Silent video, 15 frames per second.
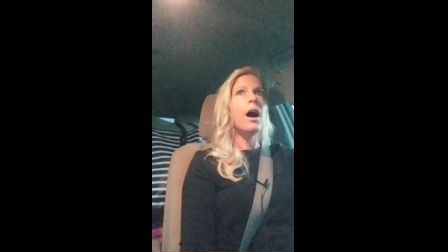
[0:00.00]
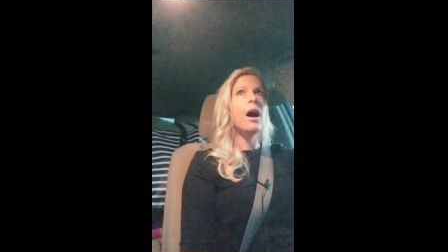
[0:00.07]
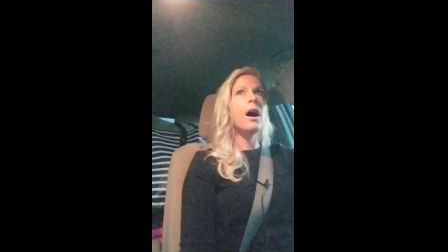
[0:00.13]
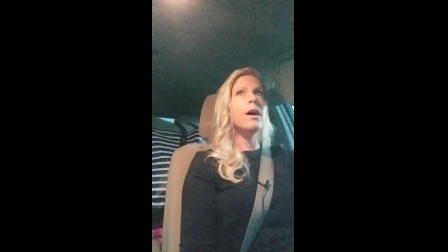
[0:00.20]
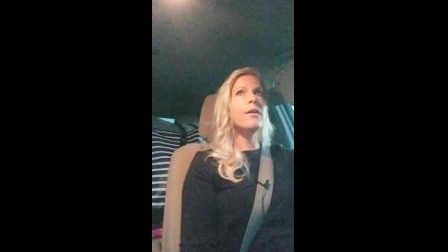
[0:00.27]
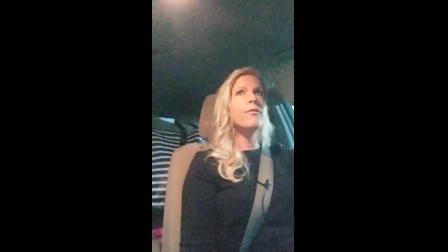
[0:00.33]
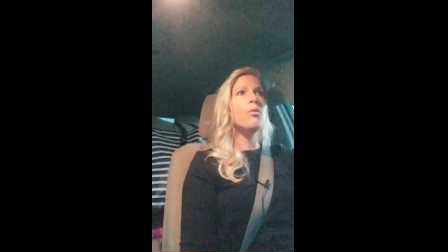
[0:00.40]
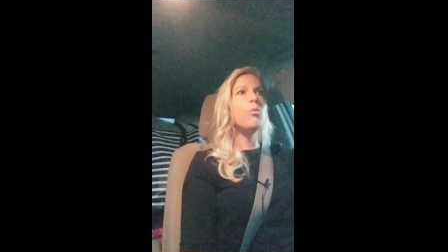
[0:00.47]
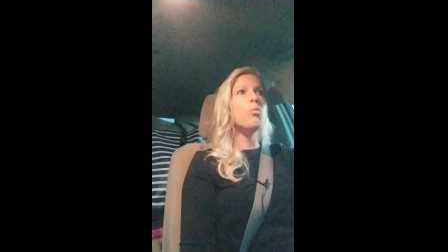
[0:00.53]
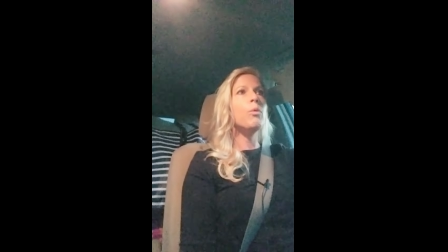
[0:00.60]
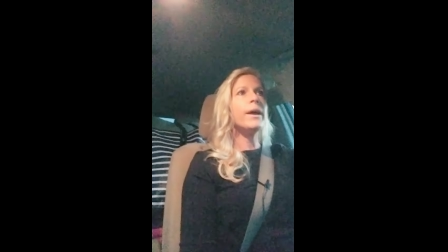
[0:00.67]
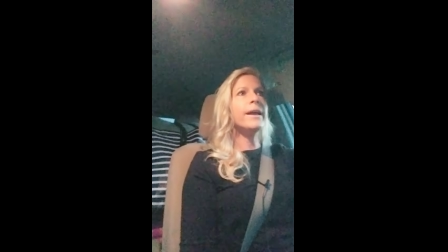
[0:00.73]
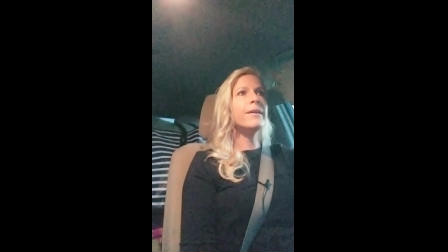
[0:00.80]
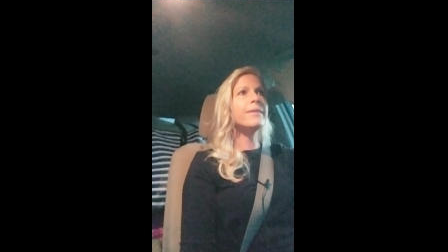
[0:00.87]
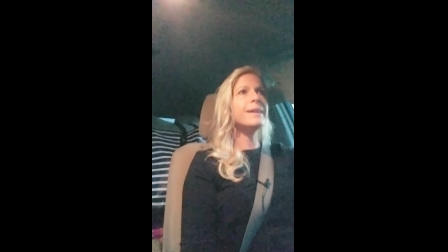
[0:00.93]
of
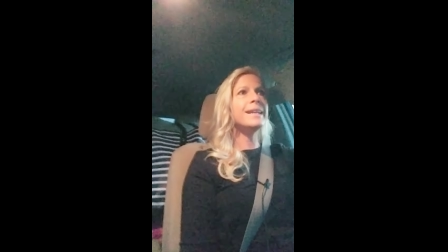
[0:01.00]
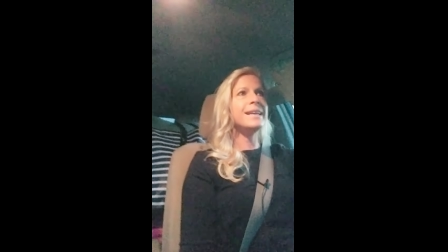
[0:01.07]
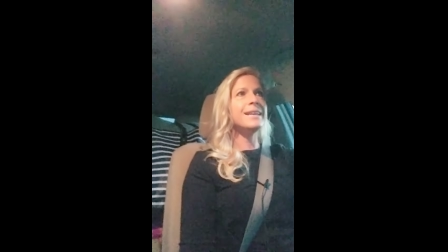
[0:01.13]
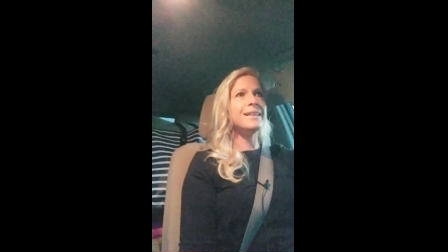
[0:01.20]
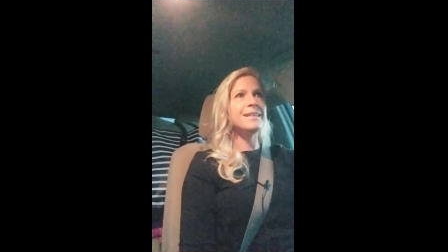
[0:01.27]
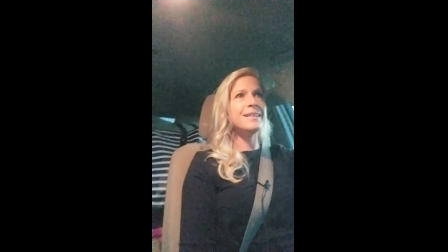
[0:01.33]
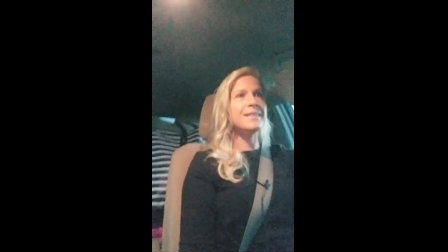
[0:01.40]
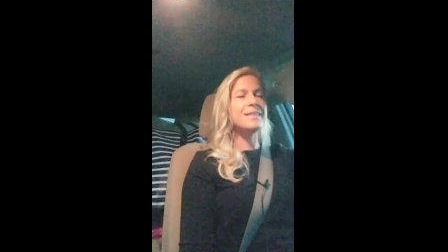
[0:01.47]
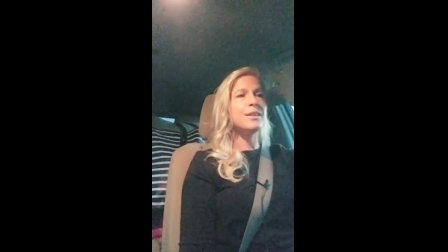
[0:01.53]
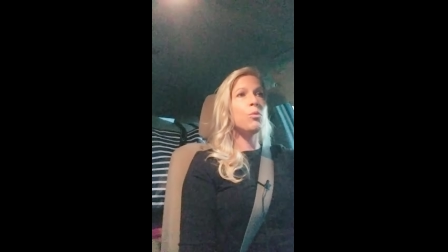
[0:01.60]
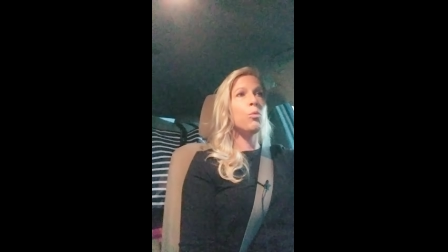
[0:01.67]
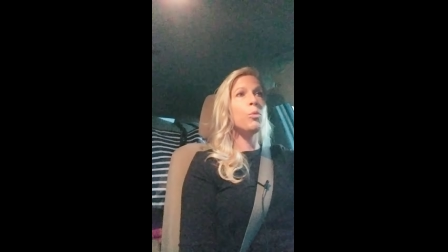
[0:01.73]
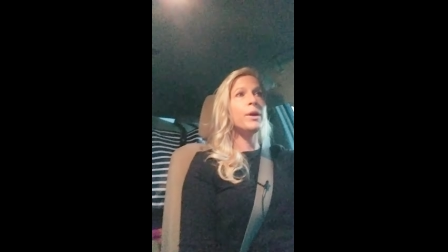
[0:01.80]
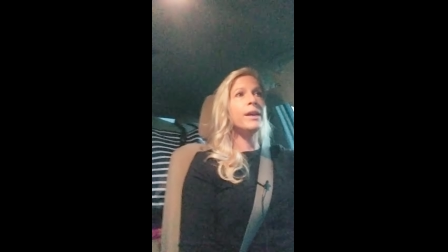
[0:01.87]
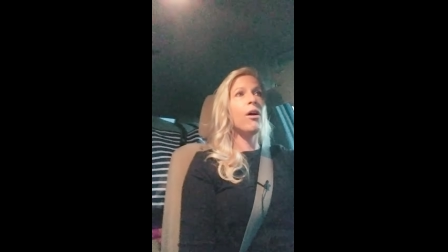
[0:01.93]
where it is that
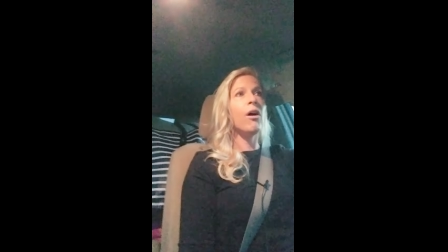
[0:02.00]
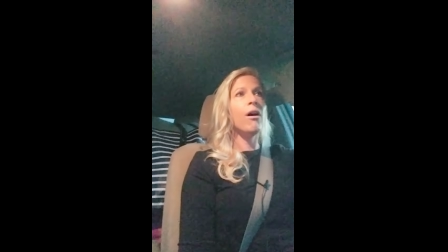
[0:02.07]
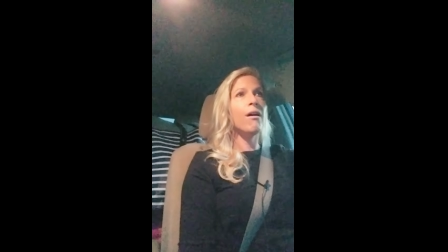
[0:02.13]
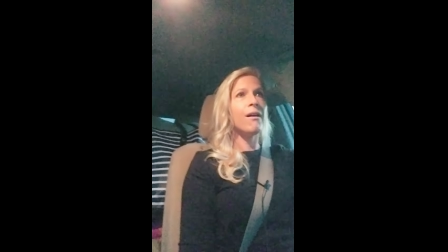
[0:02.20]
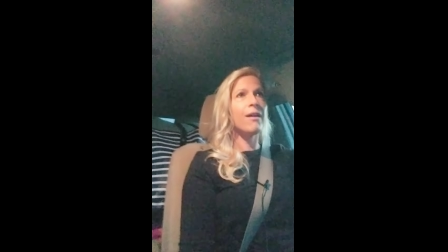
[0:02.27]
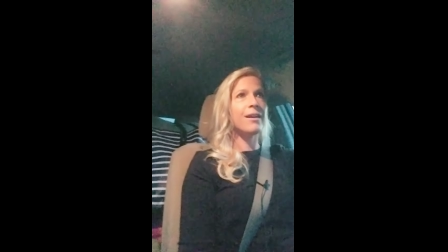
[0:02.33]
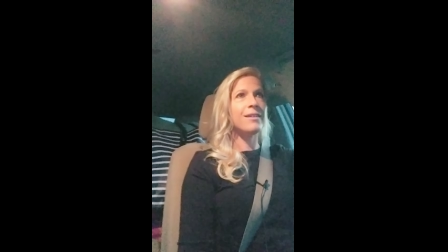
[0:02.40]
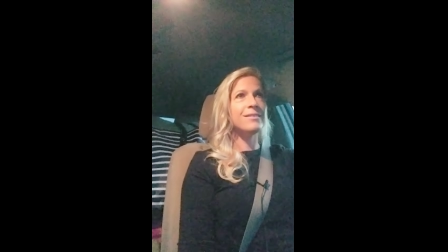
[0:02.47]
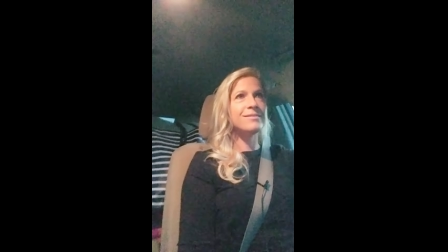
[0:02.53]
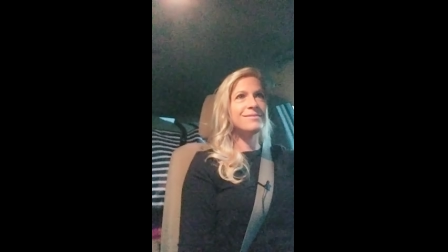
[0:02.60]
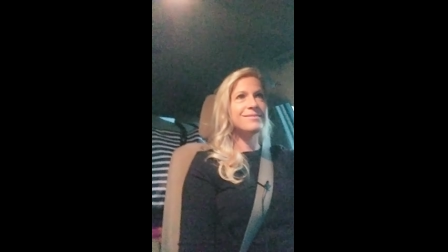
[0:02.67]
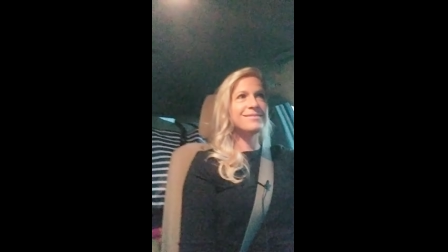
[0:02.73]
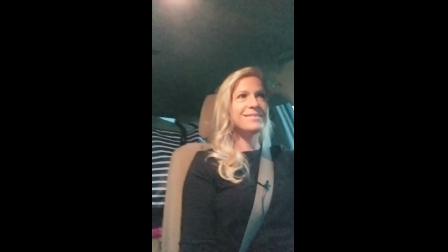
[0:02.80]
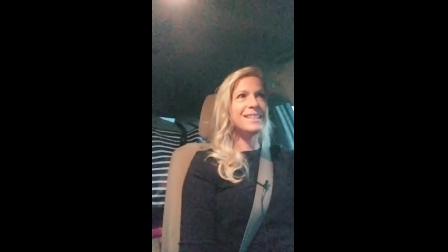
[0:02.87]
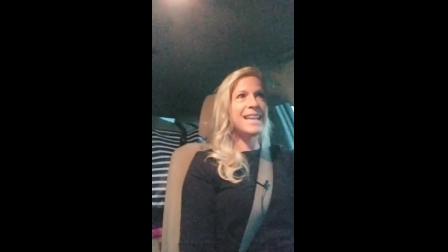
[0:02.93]
we are
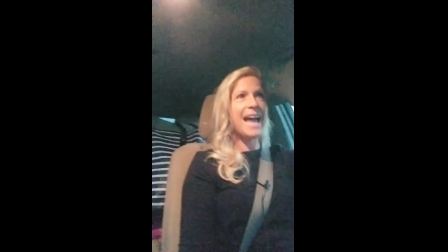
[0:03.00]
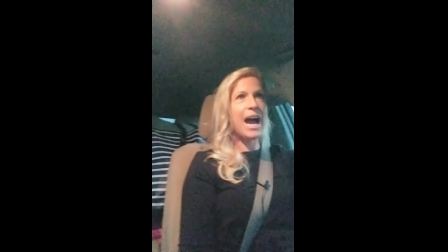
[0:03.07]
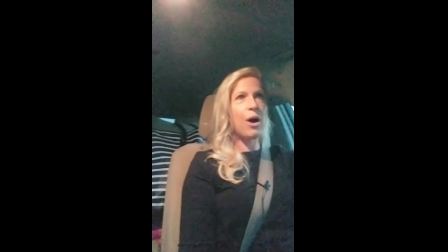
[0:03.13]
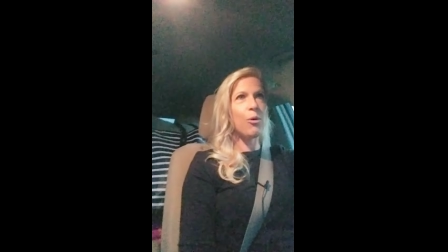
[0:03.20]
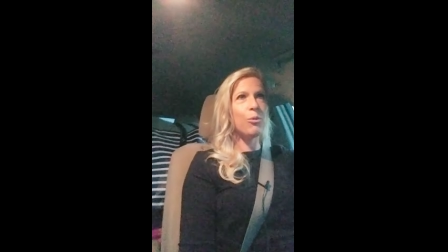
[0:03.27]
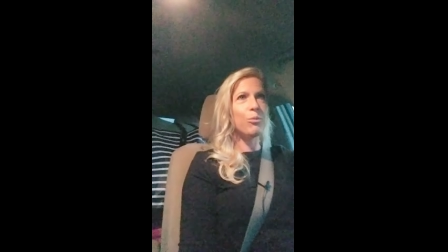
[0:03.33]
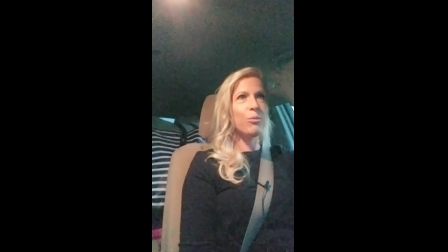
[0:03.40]
now.